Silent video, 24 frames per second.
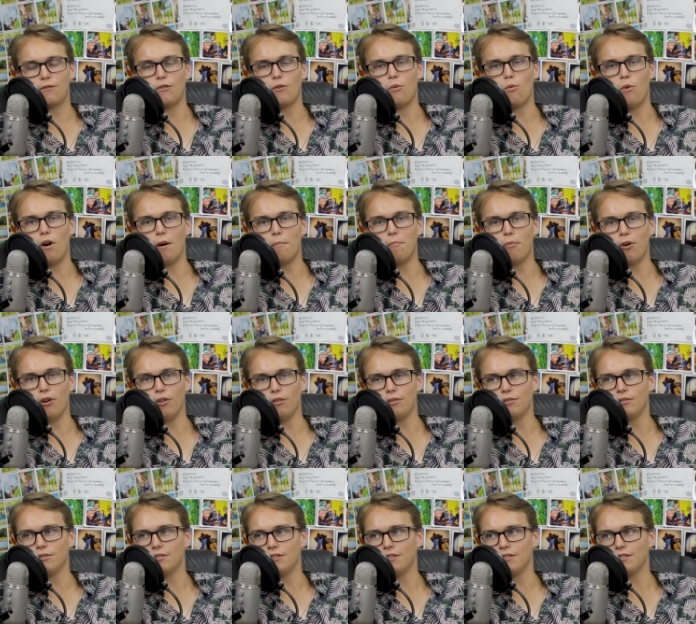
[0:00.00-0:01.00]
for one
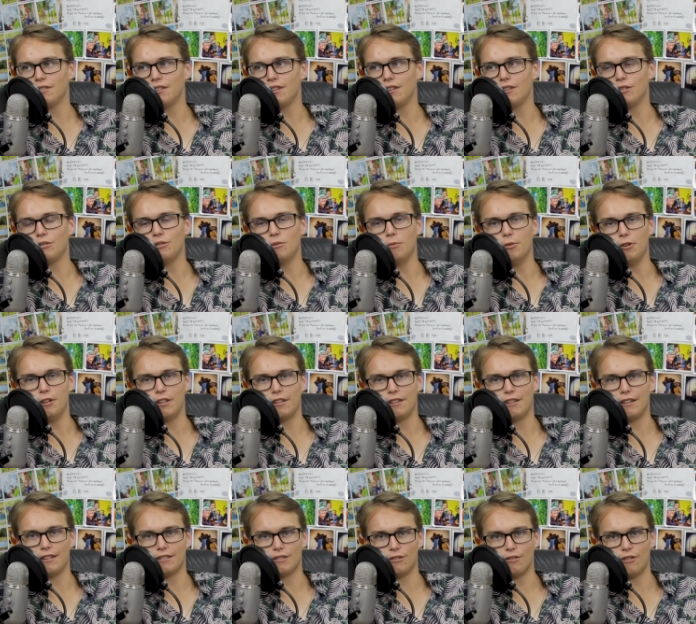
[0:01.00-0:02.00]
bottle. So it's like, oh boy,
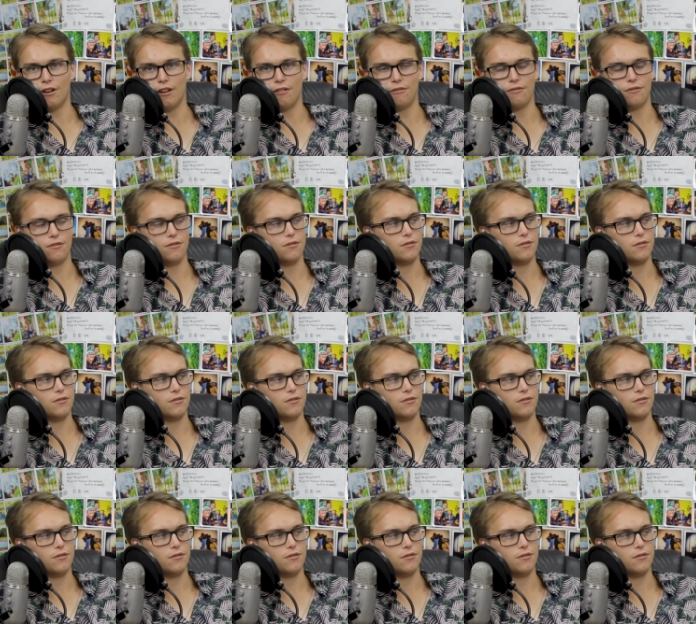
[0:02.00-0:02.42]
that's a rough